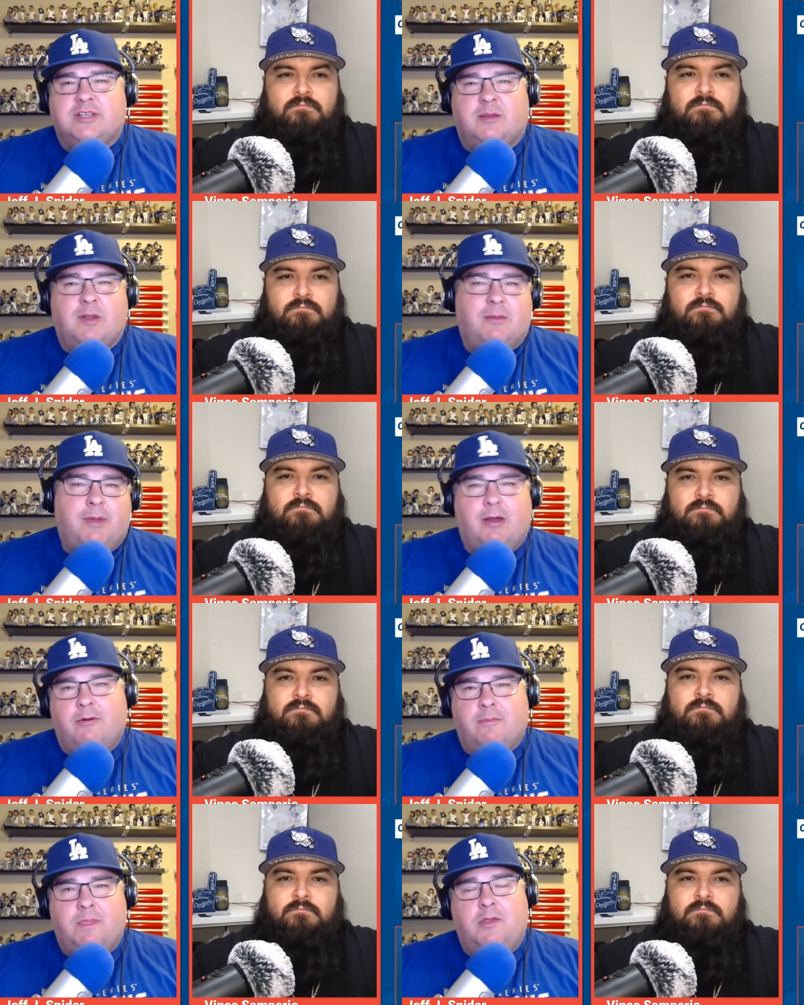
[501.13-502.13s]
Speaker 1: segment
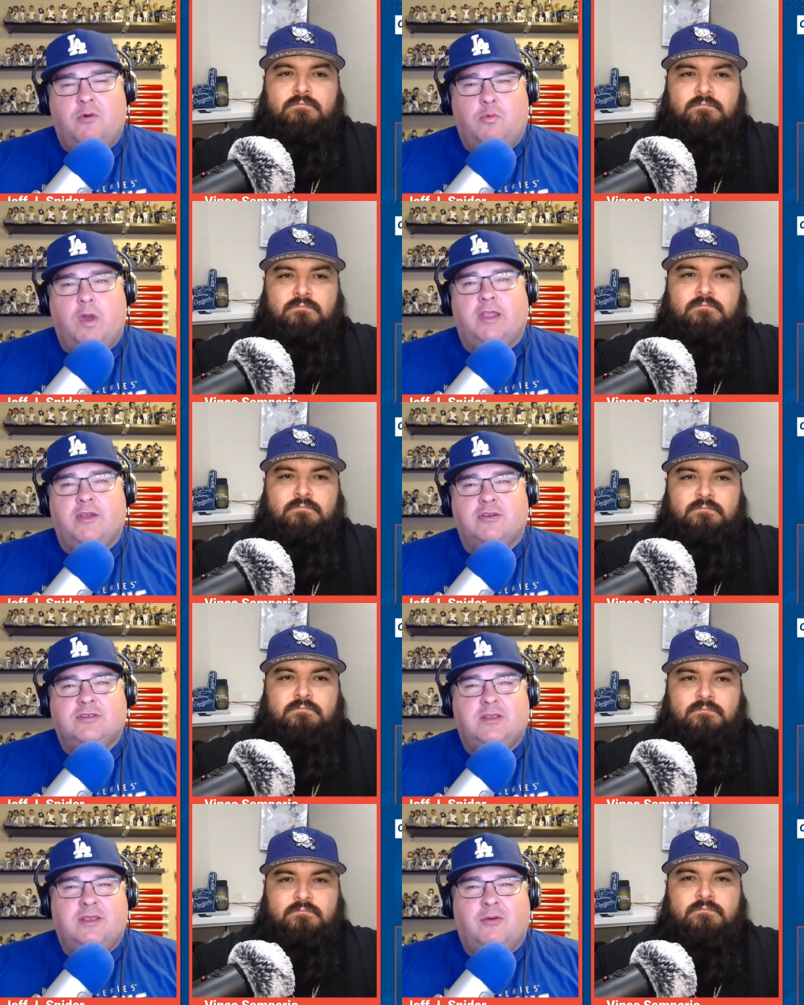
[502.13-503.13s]
about you know what
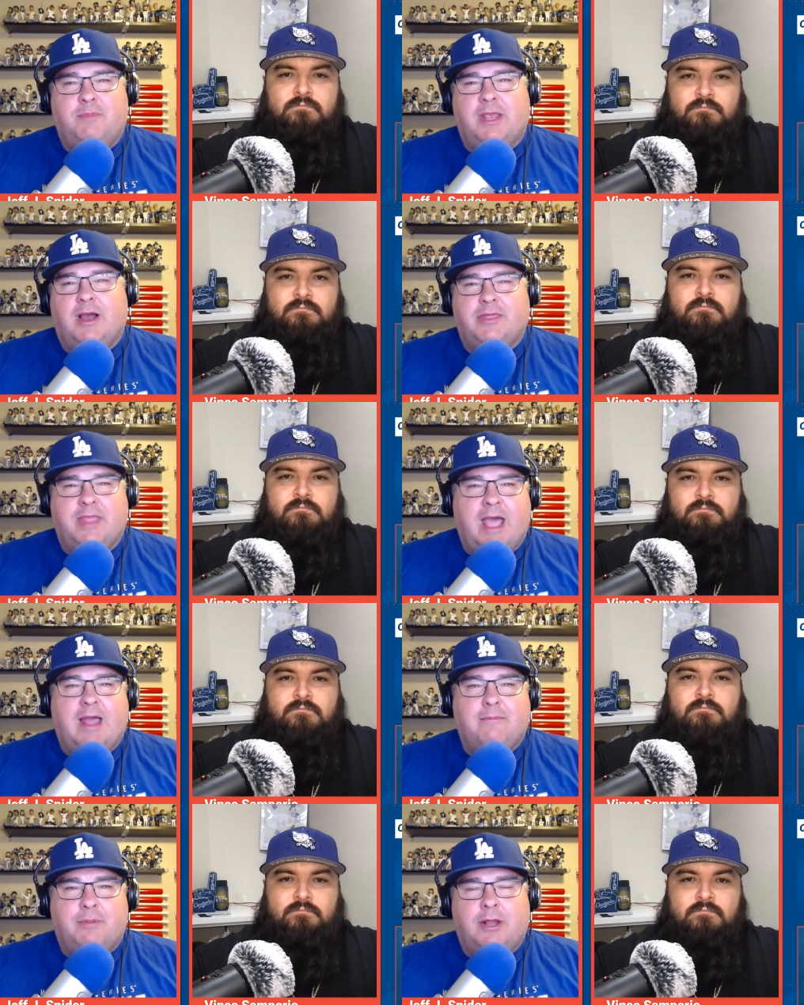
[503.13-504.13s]
goes you know beyond
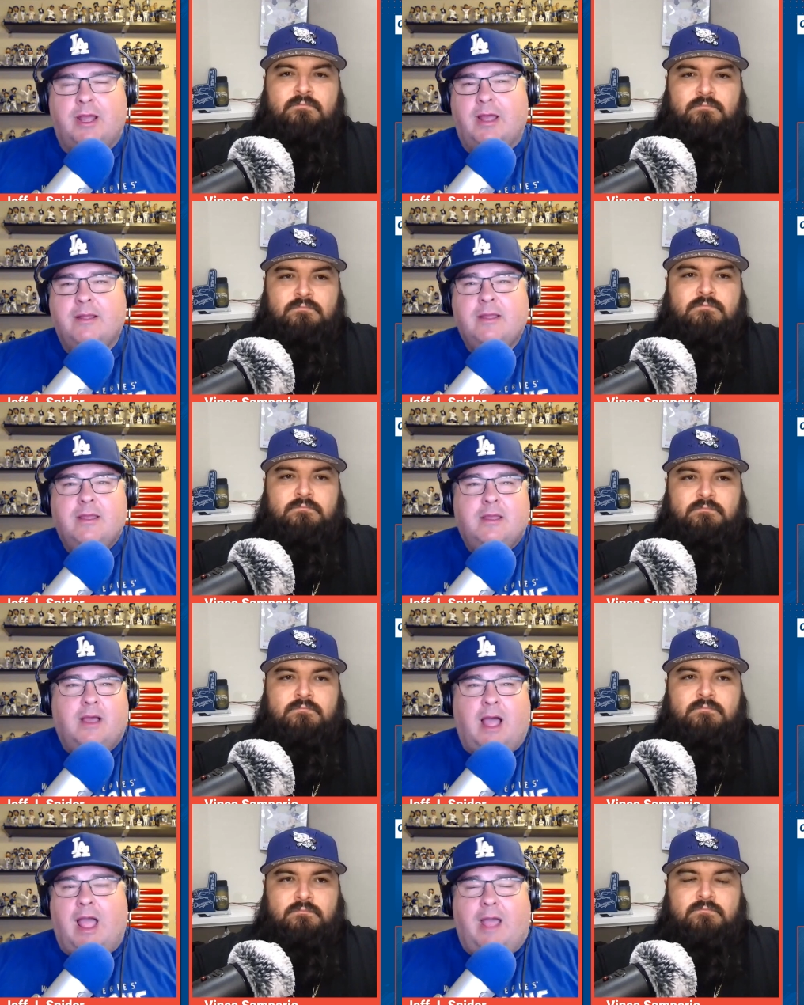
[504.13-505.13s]
that. But uh,
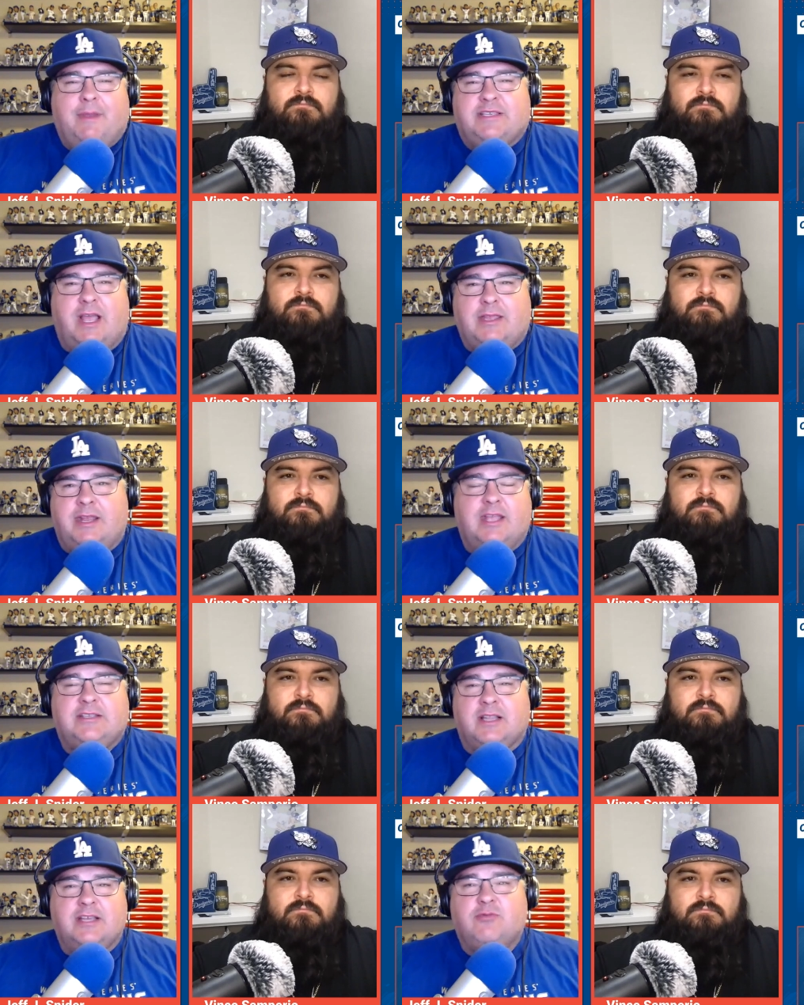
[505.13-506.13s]
I, am excited that he
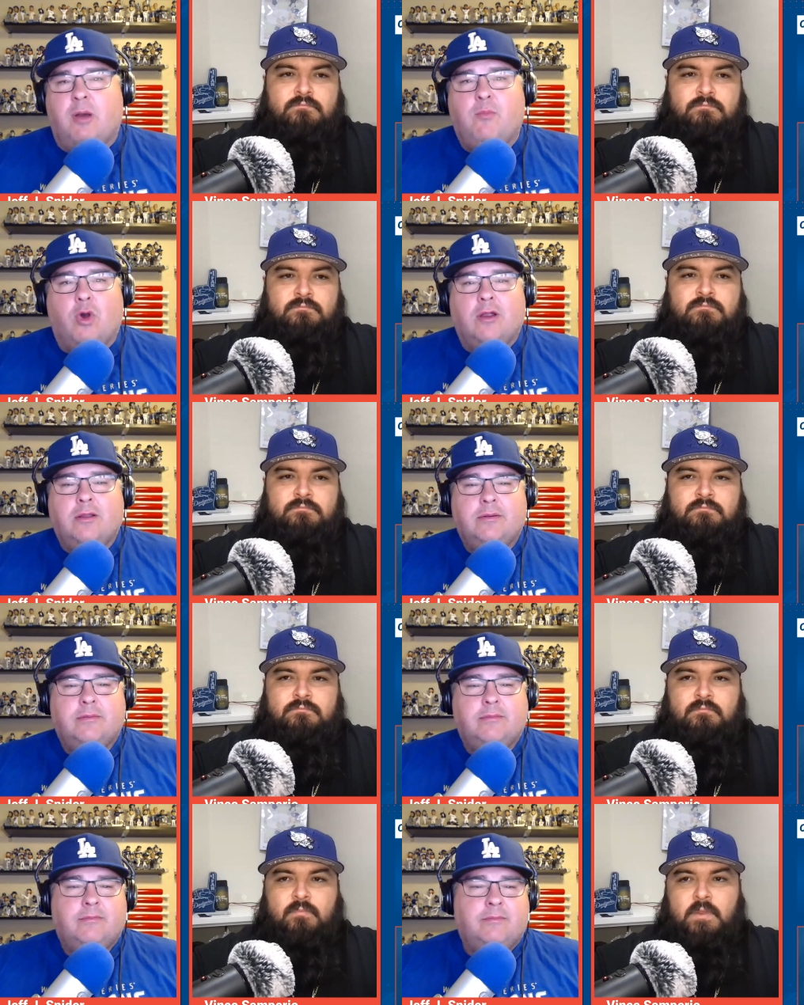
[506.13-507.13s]
gets at least one more.
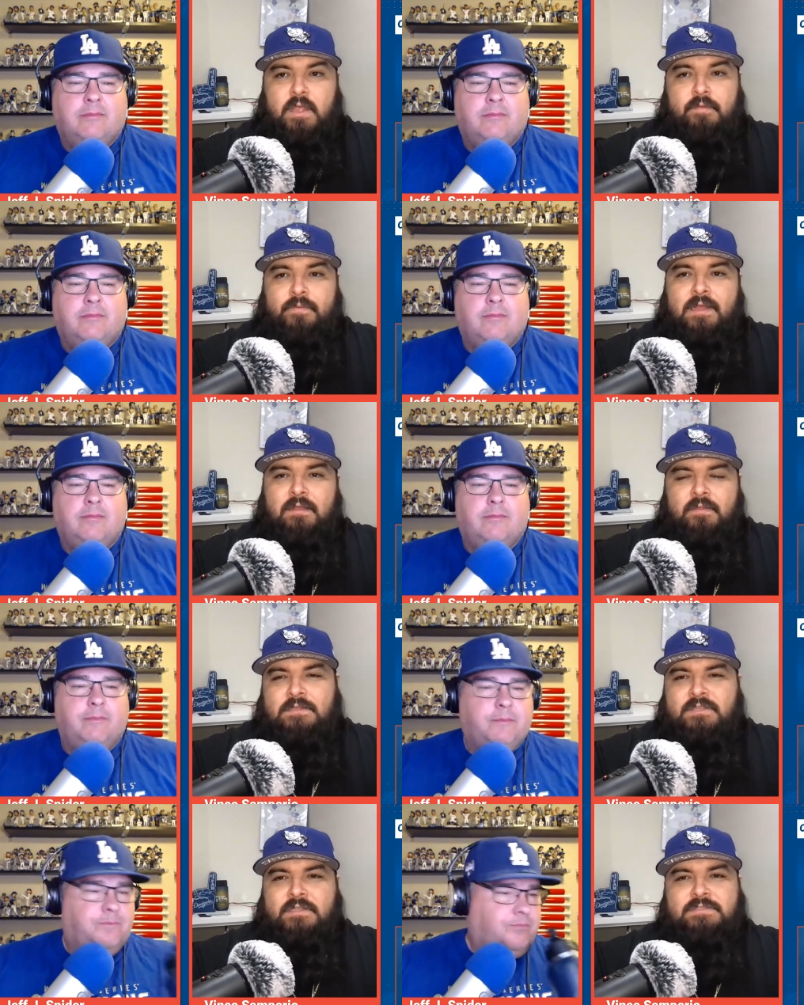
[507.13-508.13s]
Speaker 2: Yeah, that, and
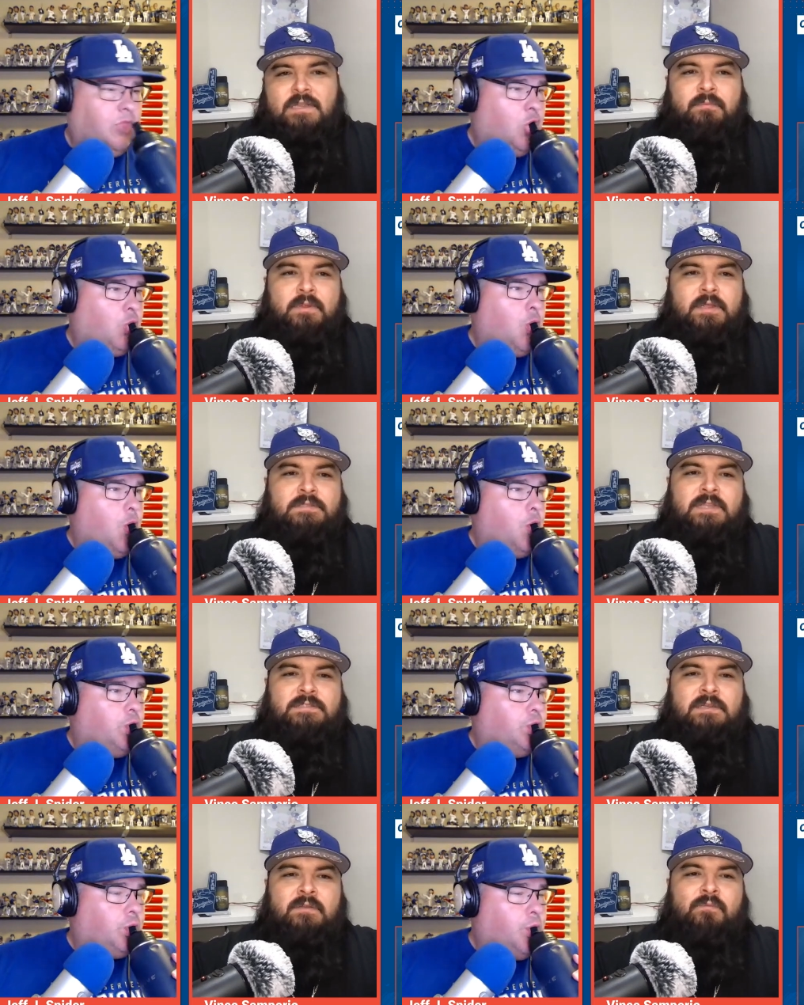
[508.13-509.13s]
that's a good sign because, like
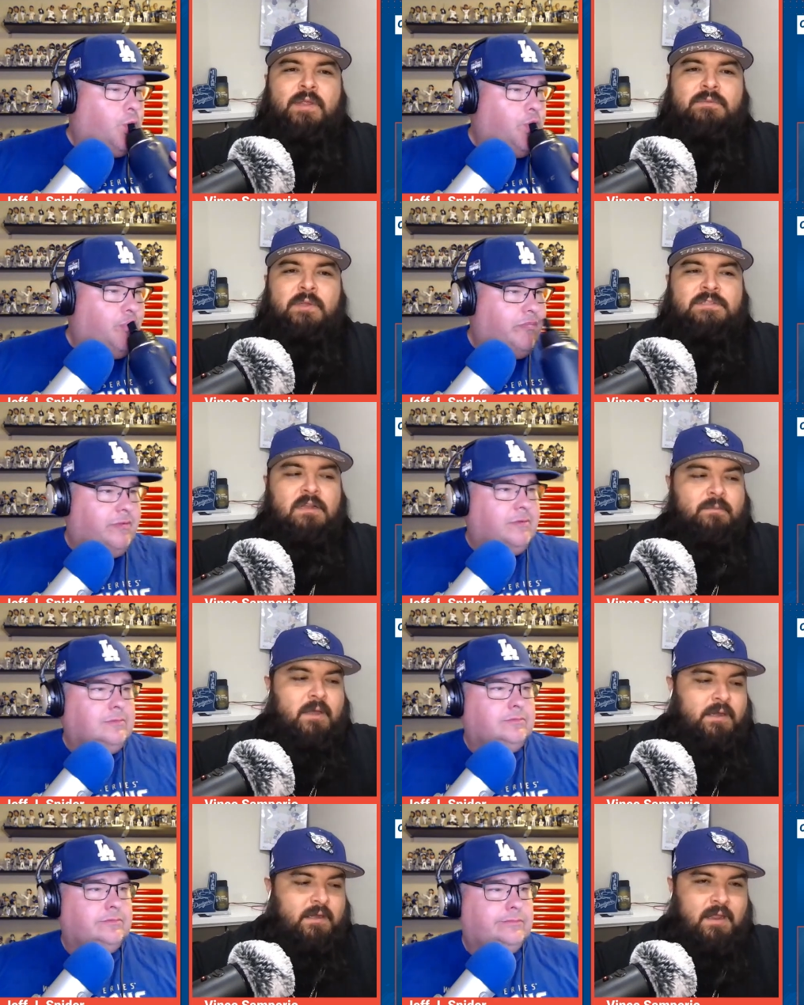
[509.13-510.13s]
I said, if we we talked
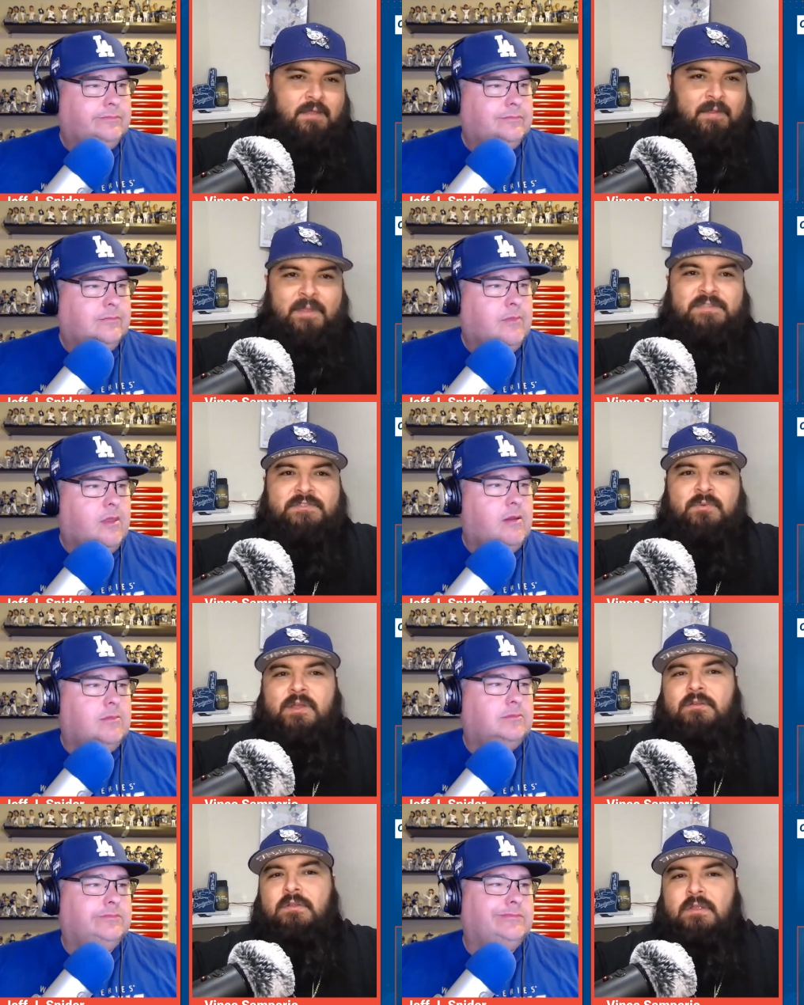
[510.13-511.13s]
about it, he pitches
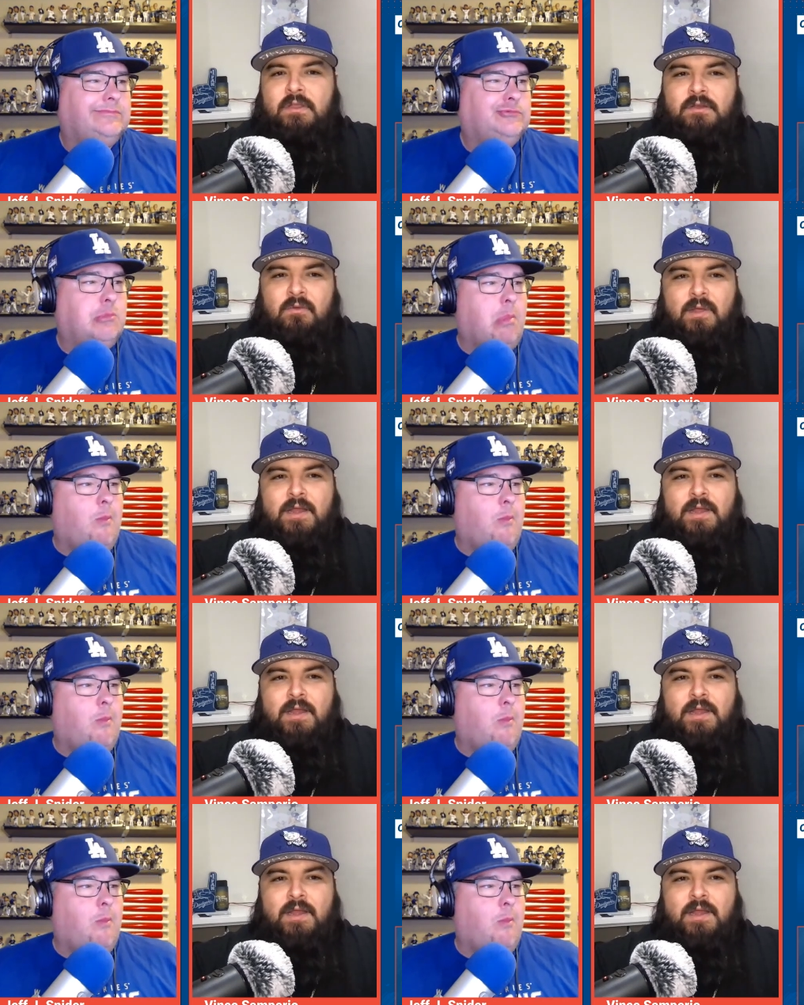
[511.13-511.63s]
well. You know, why